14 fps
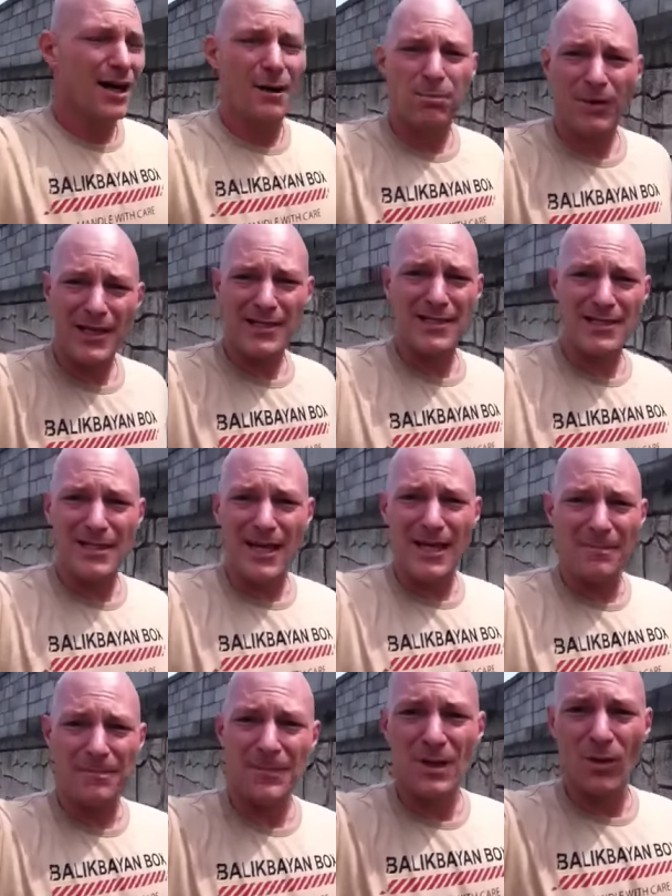a place to stay.
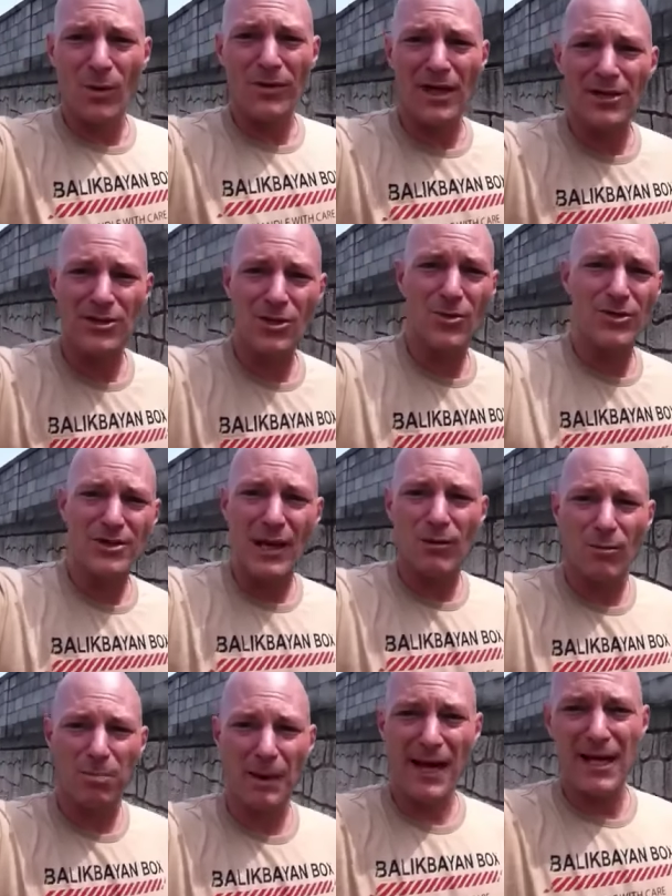What they do is they
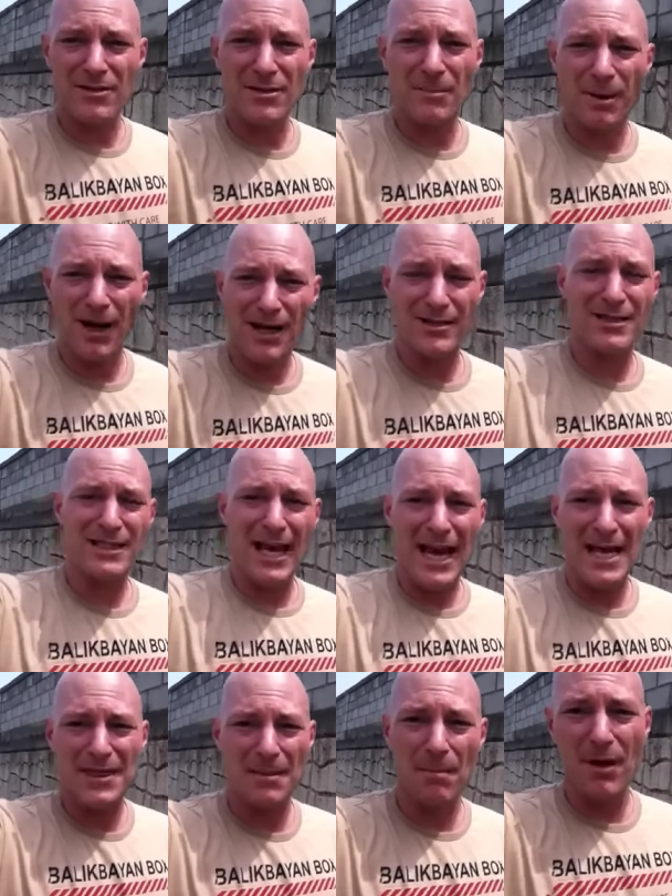will pay the deposit
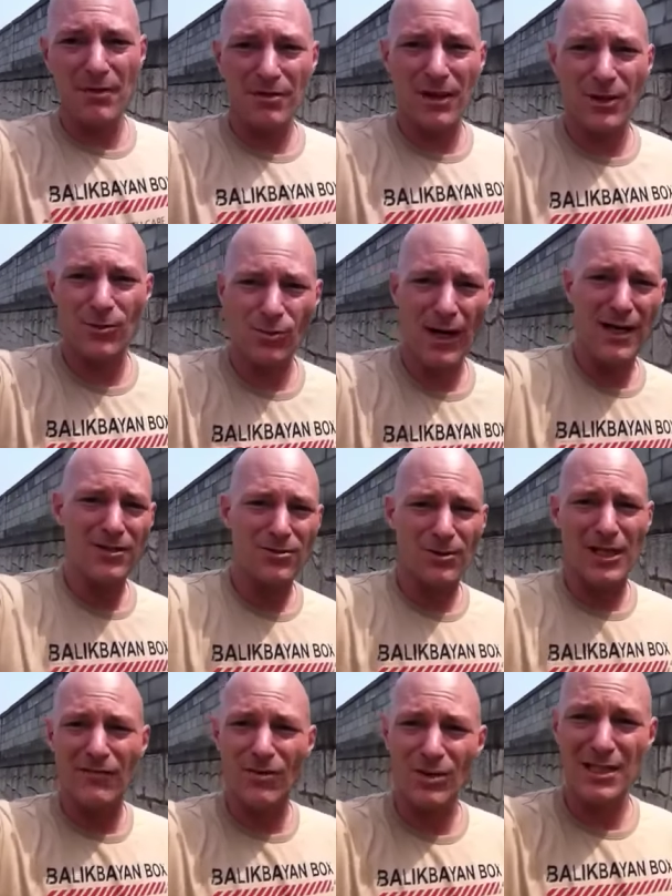and the monthly rent, or
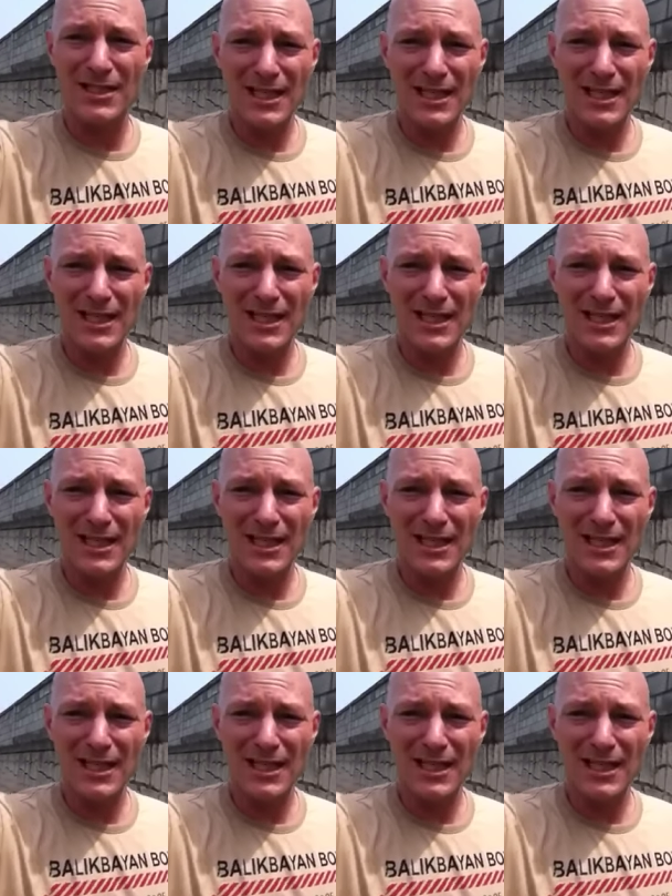give you a